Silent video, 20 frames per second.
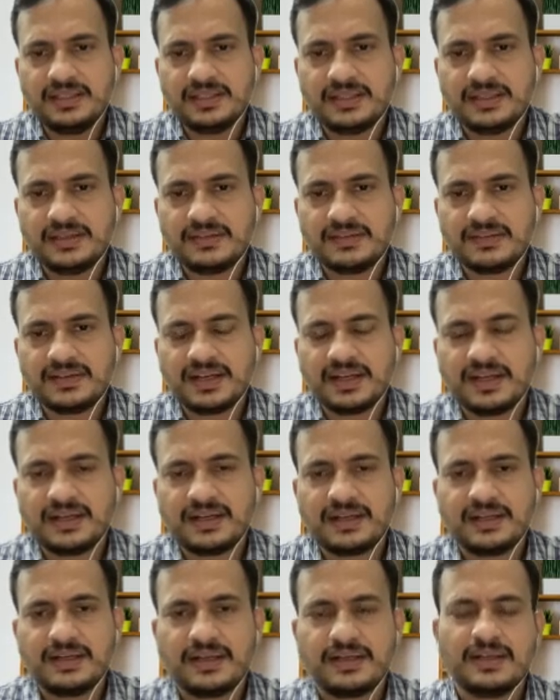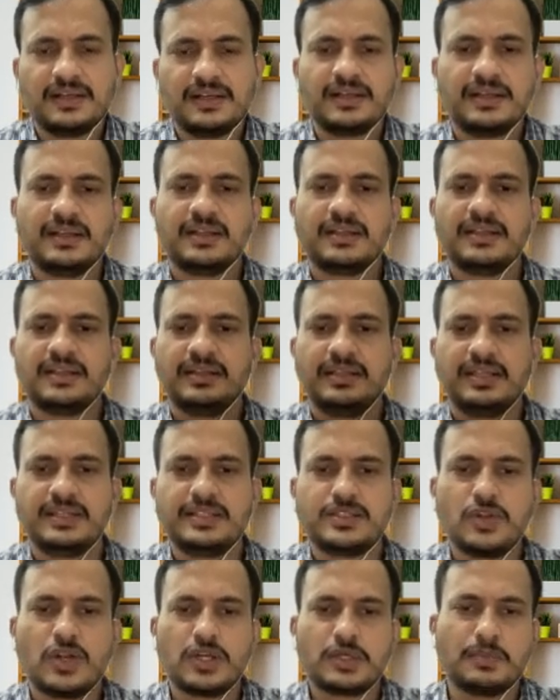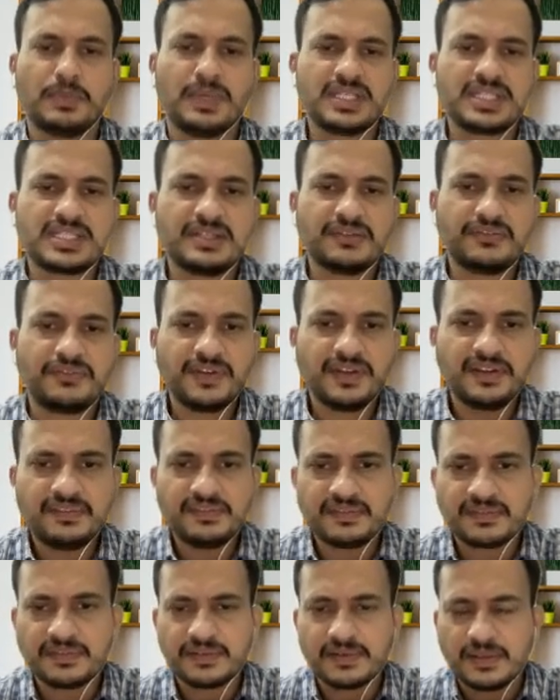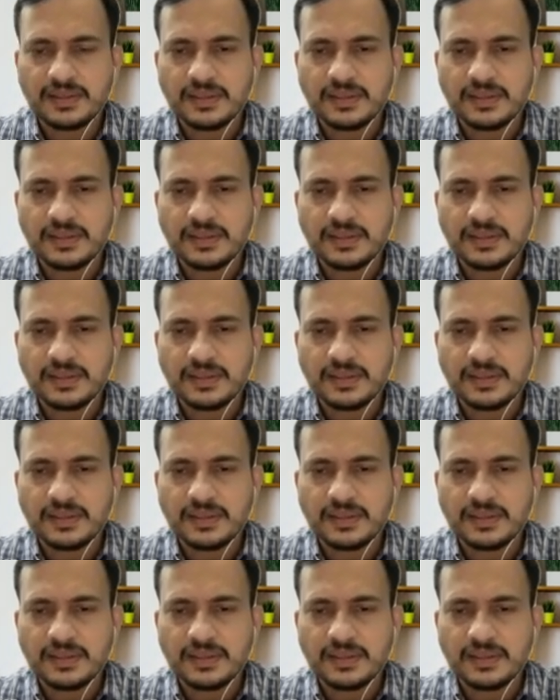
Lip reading: There is not much difference.